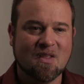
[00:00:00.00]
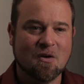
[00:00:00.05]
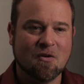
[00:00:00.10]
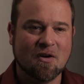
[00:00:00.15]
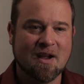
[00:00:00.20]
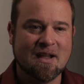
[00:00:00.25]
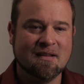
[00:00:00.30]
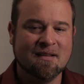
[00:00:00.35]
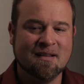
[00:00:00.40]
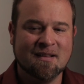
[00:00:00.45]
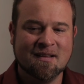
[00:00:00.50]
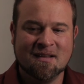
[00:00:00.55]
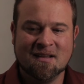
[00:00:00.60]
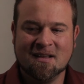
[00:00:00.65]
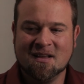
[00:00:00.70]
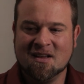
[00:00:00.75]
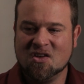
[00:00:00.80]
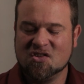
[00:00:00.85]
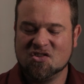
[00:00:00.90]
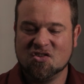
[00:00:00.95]
All right?
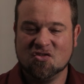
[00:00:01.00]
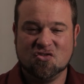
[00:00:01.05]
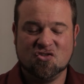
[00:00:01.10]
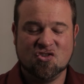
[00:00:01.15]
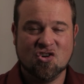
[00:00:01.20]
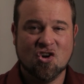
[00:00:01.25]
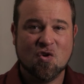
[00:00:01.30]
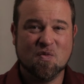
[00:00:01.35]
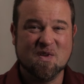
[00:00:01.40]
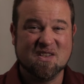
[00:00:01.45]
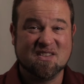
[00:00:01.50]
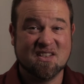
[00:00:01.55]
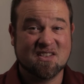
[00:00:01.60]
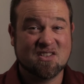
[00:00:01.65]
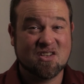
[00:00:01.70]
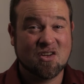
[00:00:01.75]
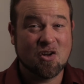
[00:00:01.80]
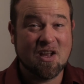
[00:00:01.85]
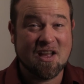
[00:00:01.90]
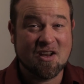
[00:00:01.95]
So Job is
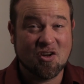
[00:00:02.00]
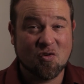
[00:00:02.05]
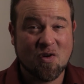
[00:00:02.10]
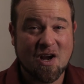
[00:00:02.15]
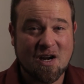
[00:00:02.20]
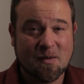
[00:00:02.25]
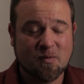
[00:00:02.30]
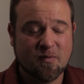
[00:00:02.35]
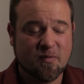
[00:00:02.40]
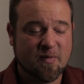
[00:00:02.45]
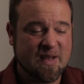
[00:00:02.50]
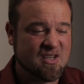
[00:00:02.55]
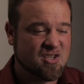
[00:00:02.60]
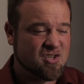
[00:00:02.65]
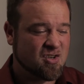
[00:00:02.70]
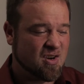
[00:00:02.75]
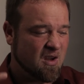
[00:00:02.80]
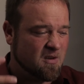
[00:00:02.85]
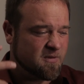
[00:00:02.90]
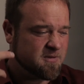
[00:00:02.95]
this incredible
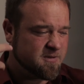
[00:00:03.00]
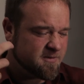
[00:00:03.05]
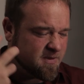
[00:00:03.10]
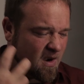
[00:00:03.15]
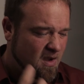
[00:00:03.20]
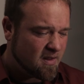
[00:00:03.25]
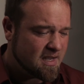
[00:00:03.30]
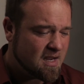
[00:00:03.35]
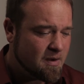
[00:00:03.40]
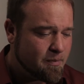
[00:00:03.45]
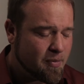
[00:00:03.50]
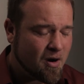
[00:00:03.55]
mixture of falling